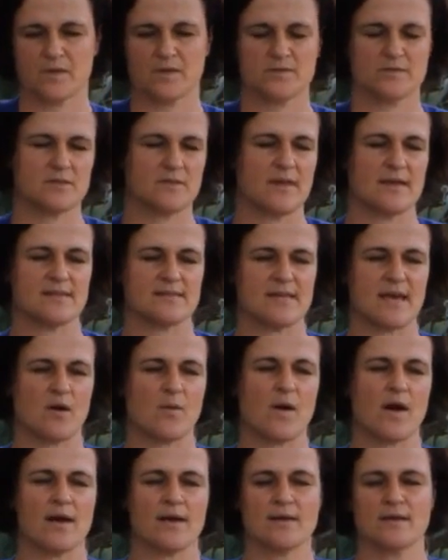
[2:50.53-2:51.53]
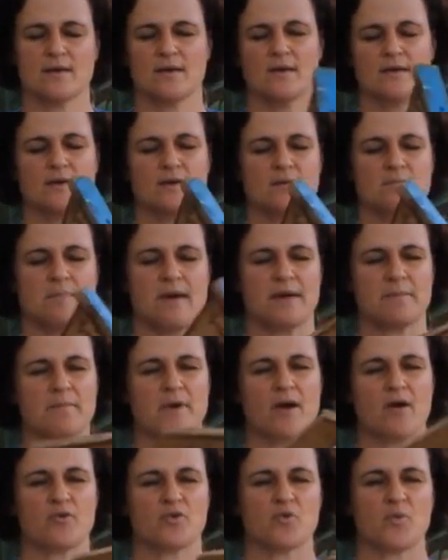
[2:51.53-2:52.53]
So that's how I make
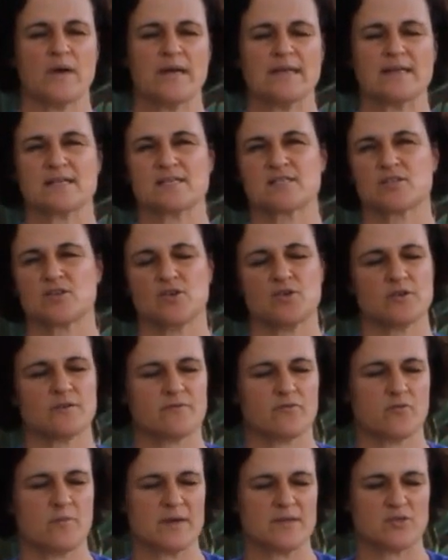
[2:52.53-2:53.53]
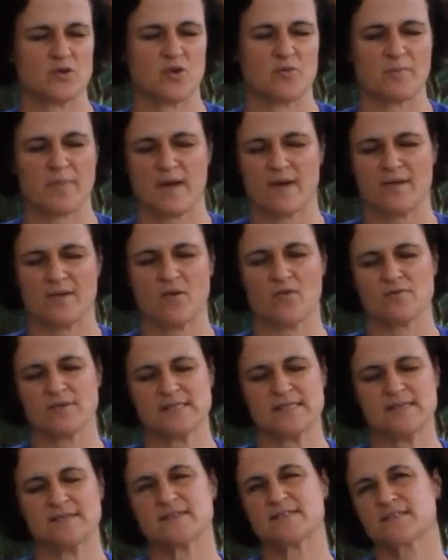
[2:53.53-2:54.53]
my own queen excluder for my top bar, and
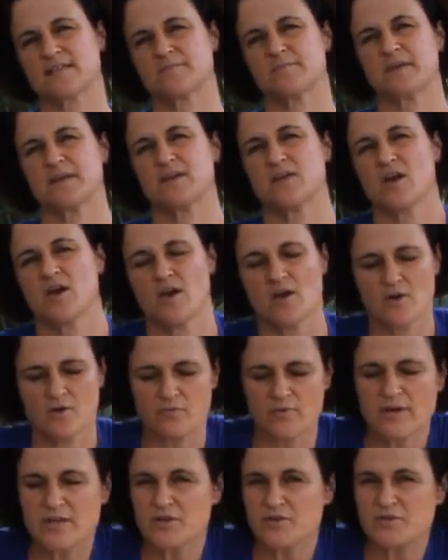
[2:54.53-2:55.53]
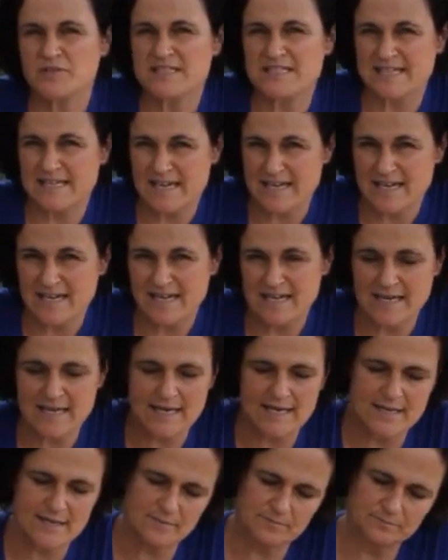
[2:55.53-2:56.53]
obviously this can be reused again and
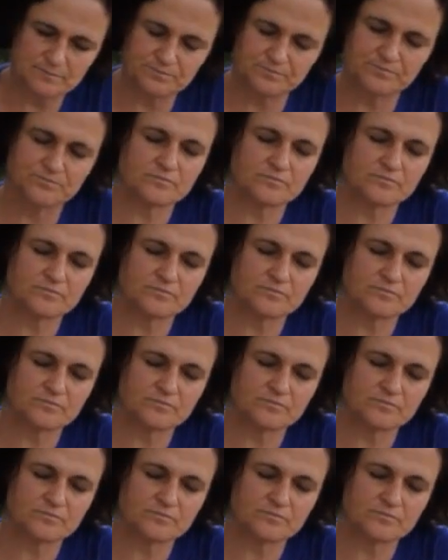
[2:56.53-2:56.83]
again.